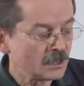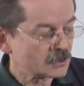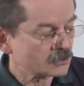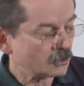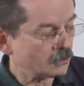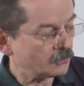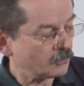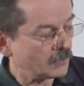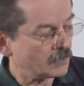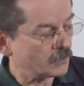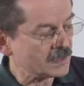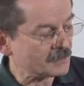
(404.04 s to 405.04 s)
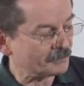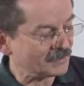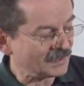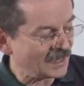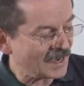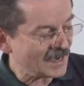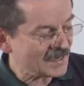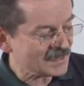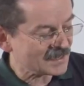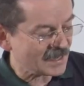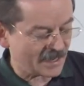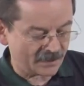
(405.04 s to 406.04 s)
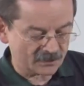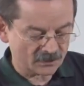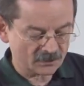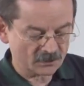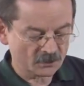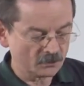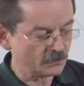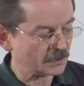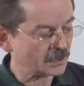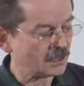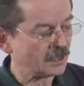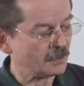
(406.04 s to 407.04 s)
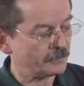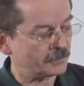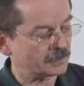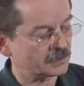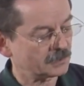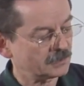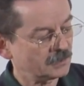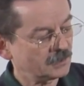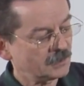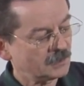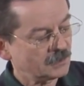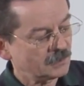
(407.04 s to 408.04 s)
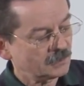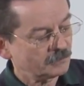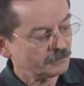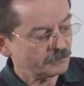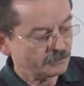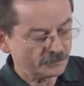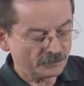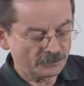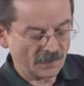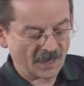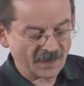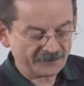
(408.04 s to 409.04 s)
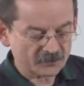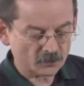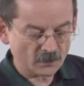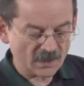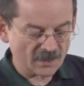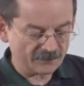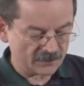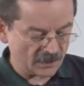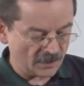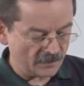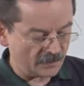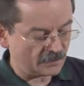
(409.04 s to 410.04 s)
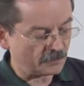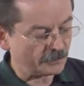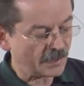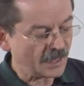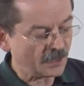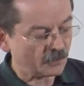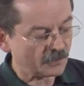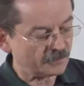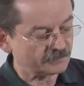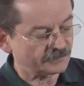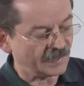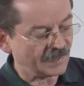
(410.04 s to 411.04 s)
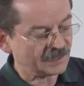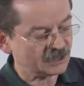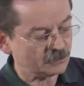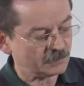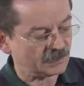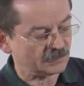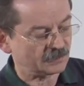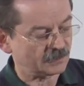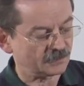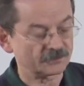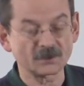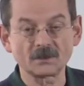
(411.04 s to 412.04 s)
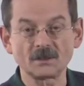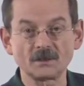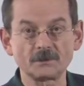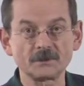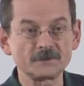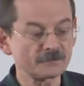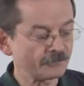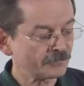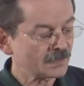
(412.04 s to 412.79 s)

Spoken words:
So when we apply that to the carpet, after we have done the power vacuuming of the carpet,